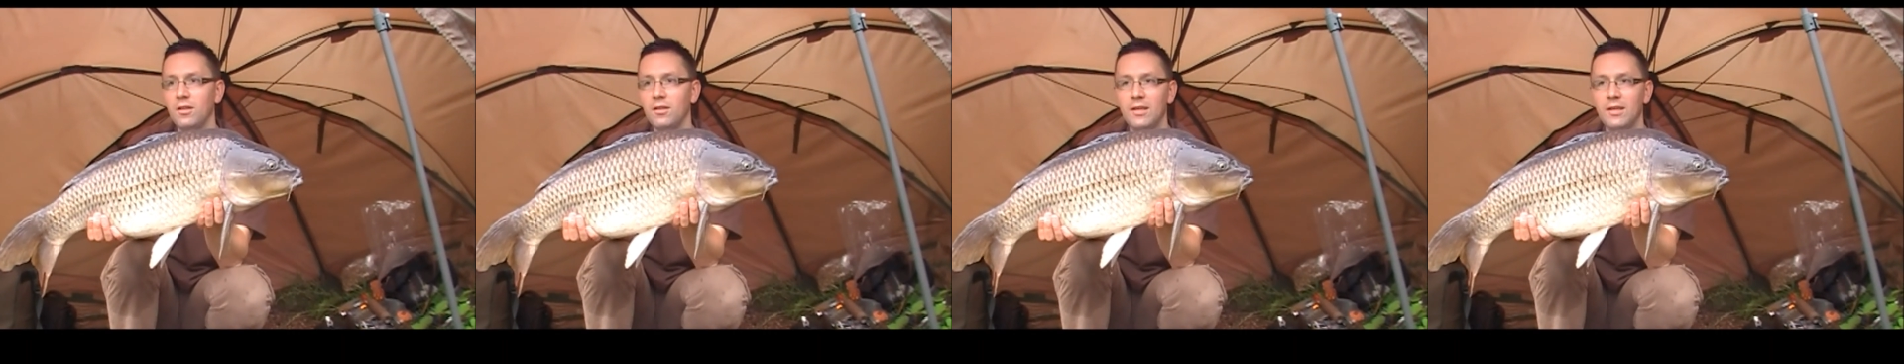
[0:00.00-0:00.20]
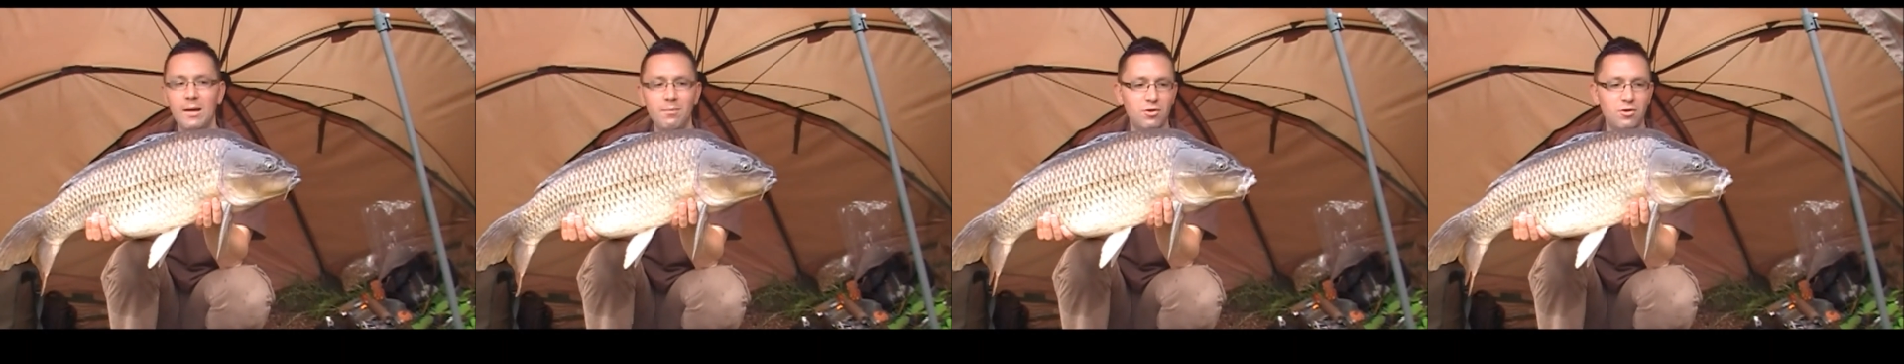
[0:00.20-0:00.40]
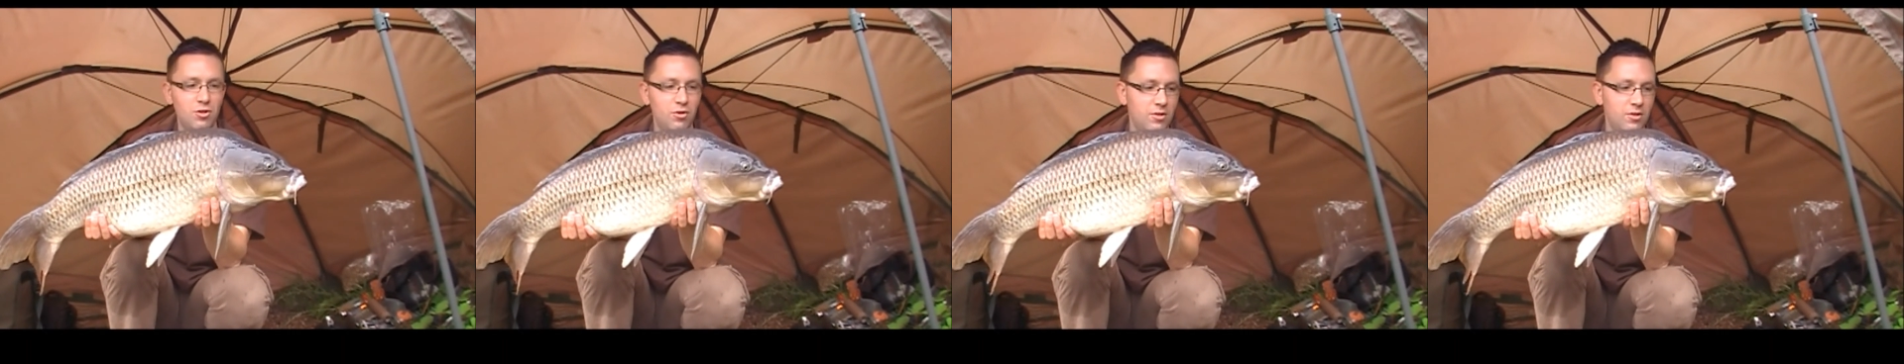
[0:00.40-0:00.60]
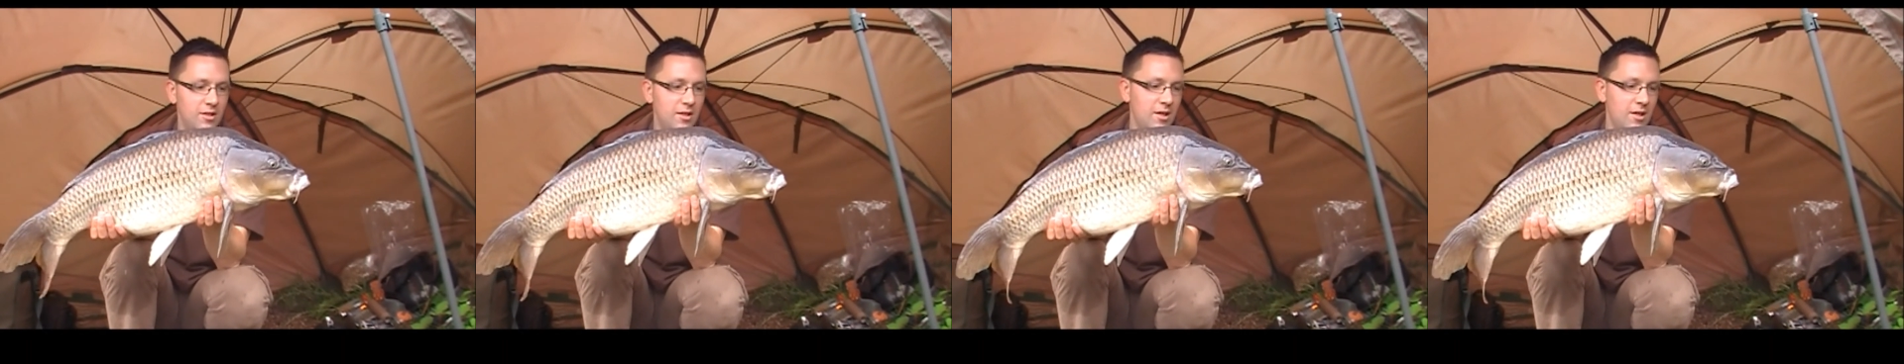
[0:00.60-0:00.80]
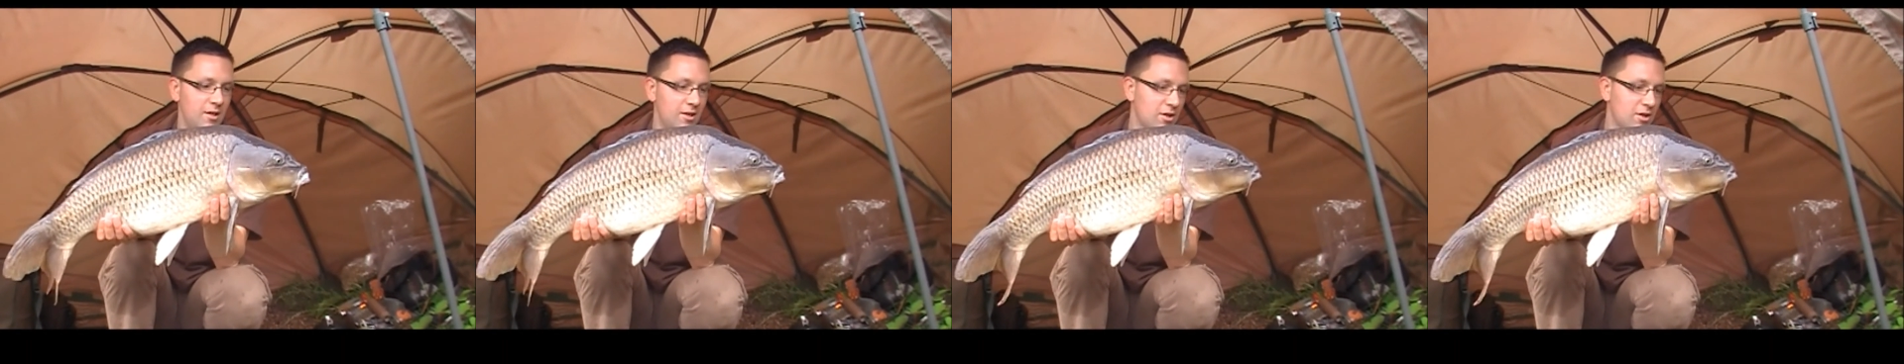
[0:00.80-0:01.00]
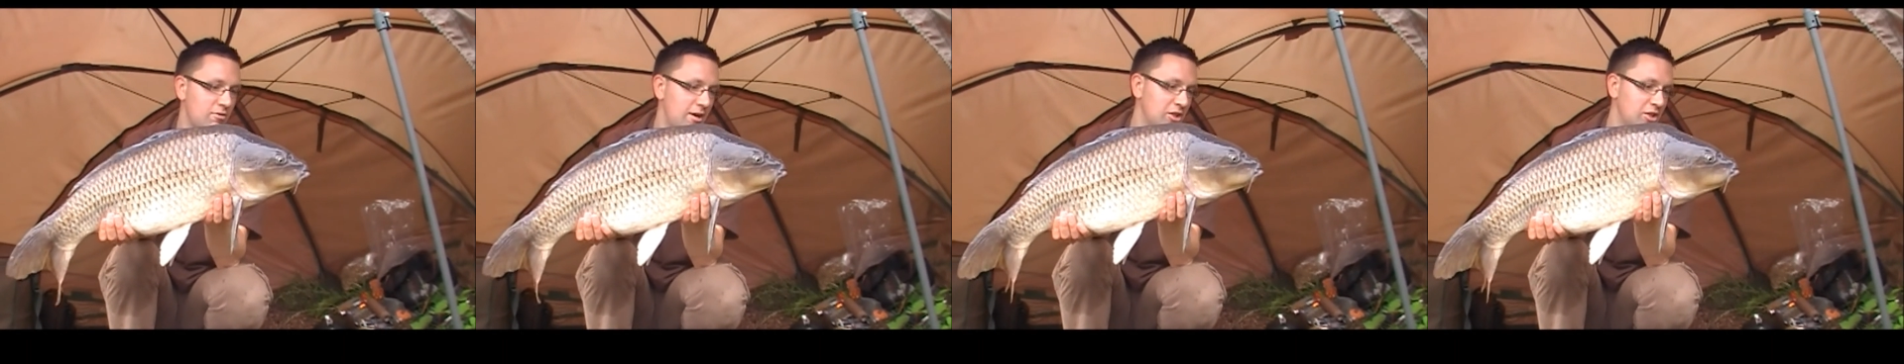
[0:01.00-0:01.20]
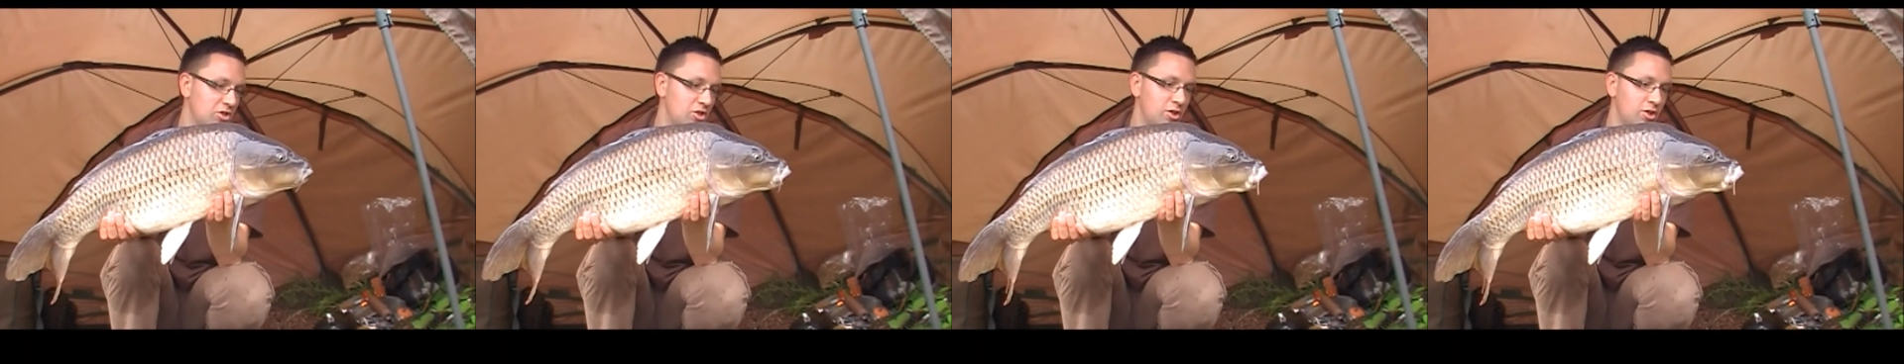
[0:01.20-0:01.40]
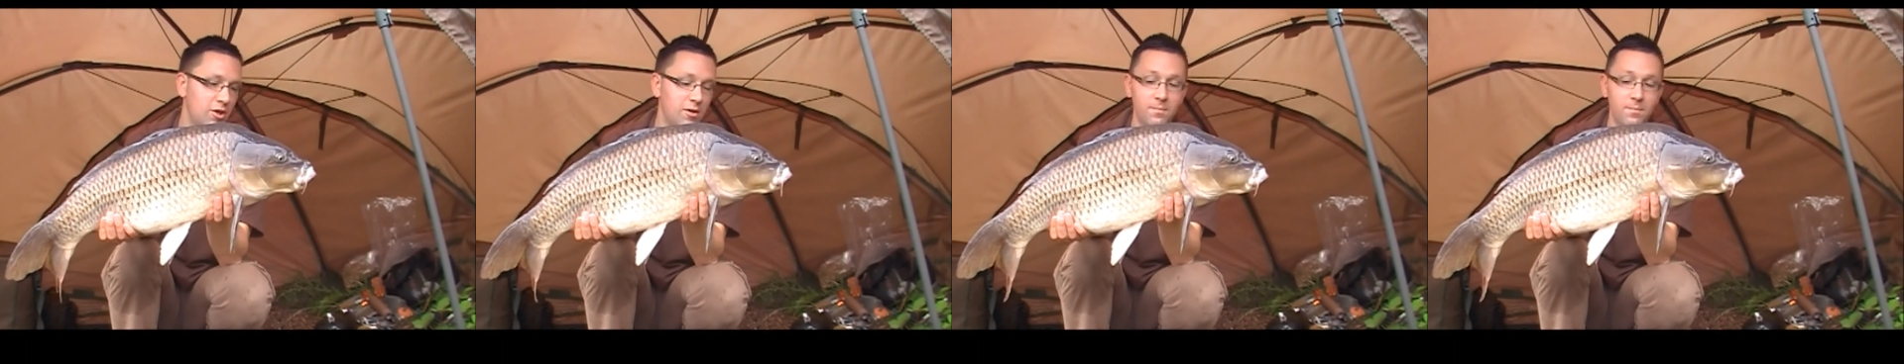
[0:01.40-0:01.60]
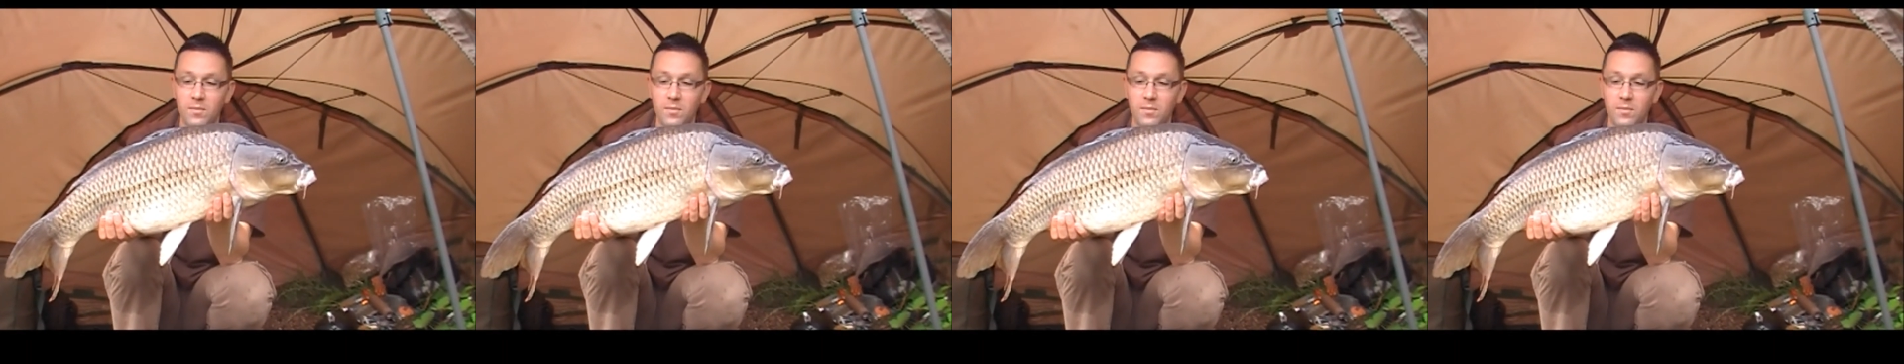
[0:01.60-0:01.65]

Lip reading: Absolutely great start.